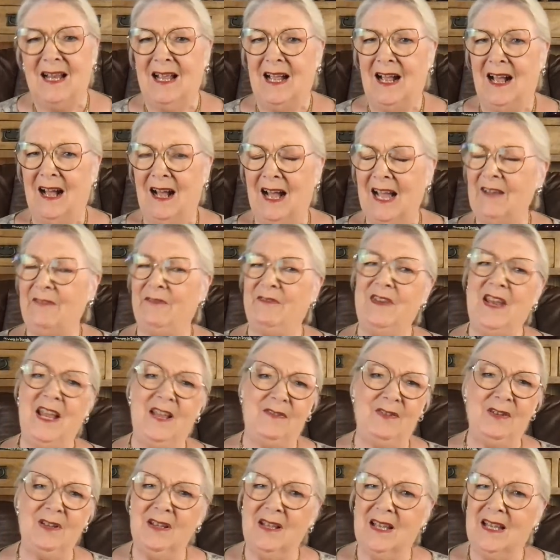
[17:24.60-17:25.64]
I've
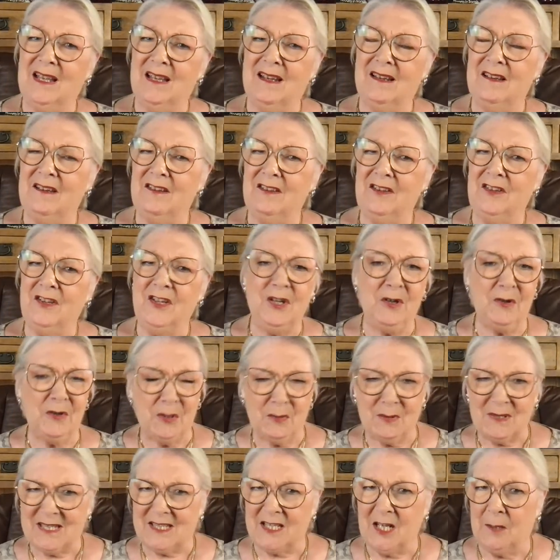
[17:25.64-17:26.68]
never knew there were
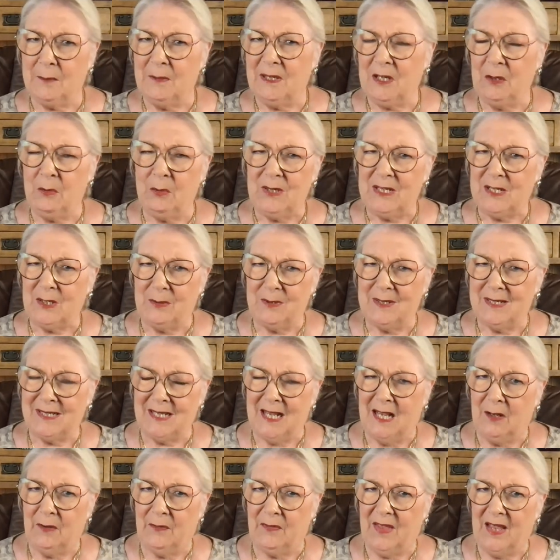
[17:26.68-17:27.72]
so many widowers
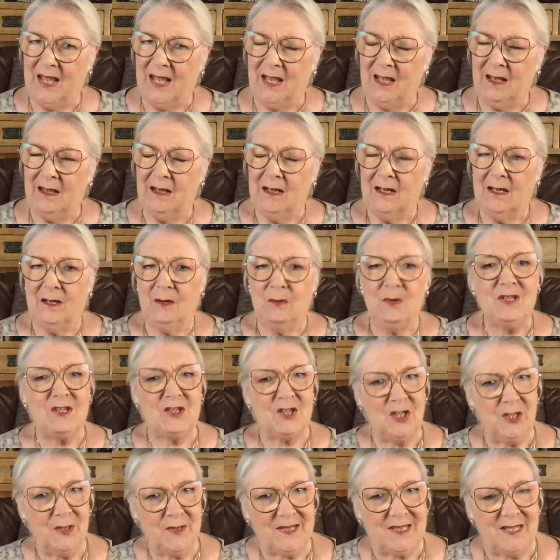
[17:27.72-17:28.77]
out there with
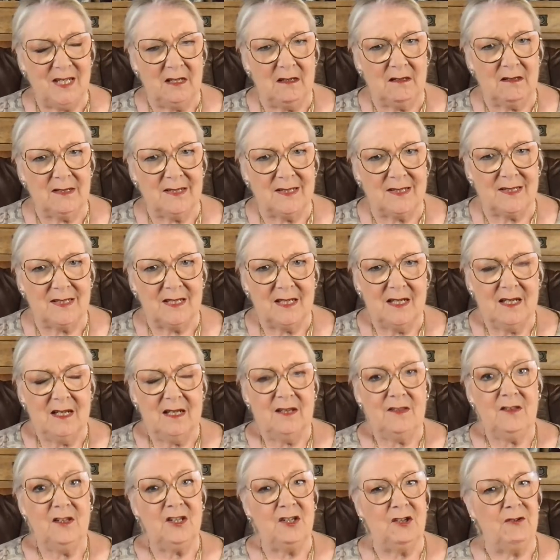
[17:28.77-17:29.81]
2 sons
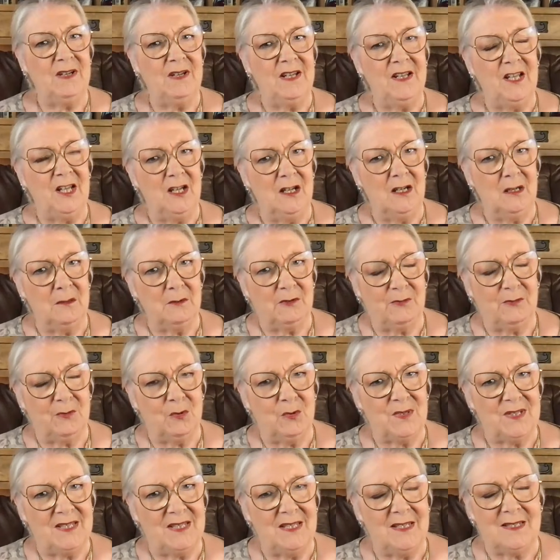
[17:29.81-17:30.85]
that are in the armed
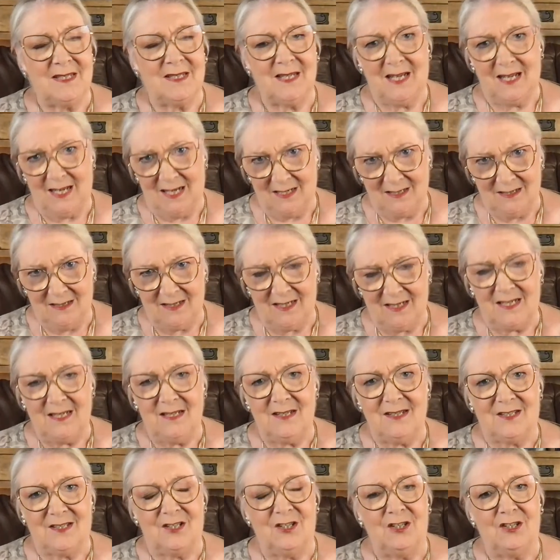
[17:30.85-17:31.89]
forces and
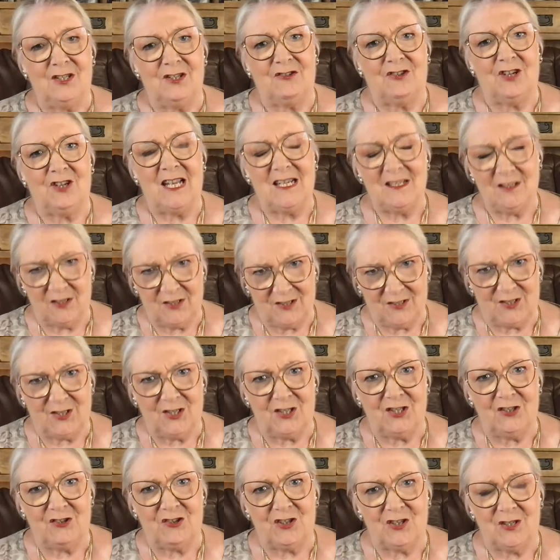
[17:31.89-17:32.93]

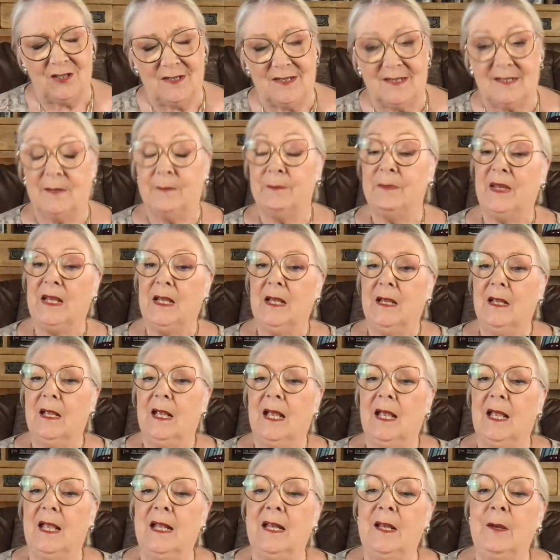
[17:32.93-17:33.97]
surgeons.
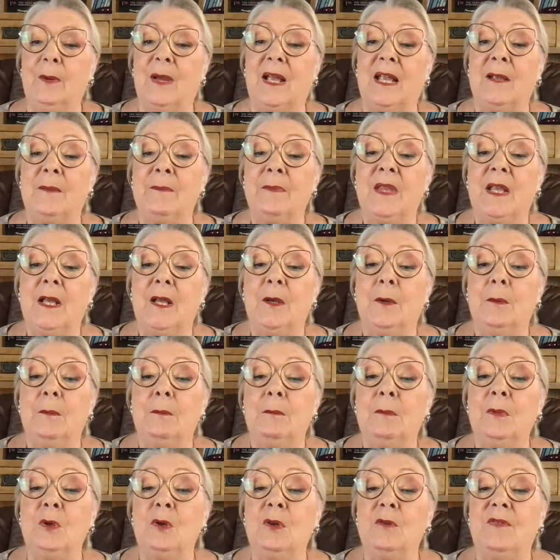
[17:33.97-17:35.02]
Anyway,
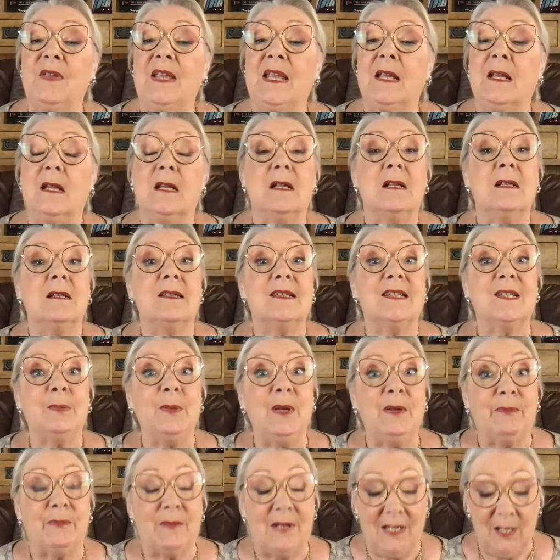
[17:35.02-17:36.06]
moving
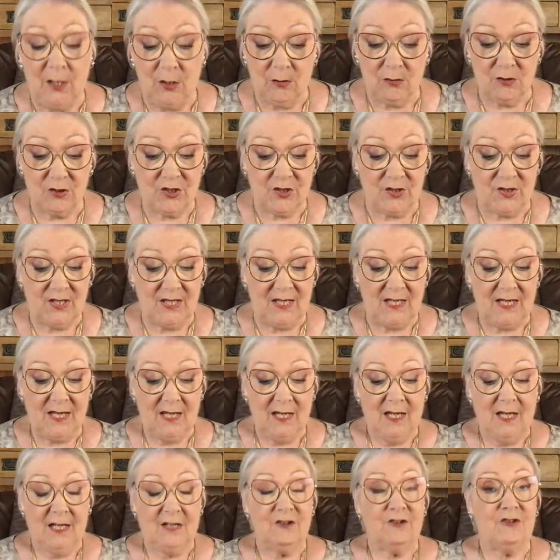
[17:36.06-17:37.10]
swiftly on to the
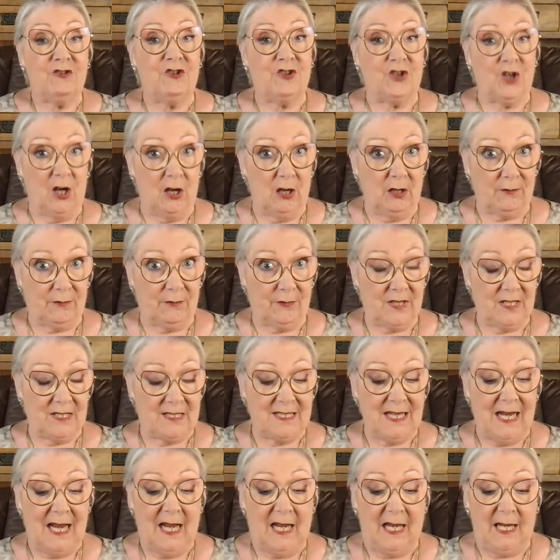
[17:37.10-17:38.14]
chart for the
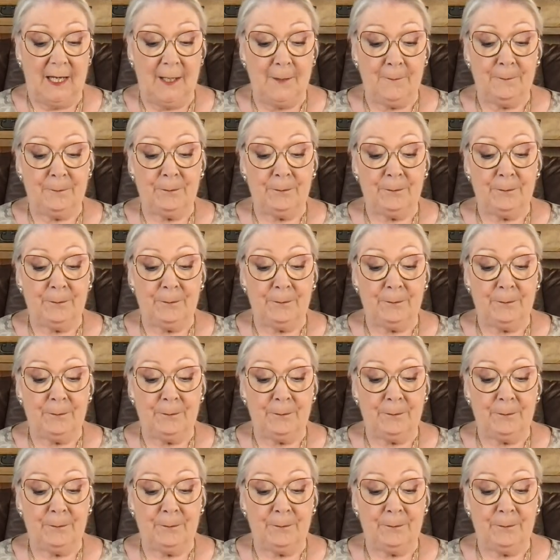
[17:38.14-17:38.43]
day.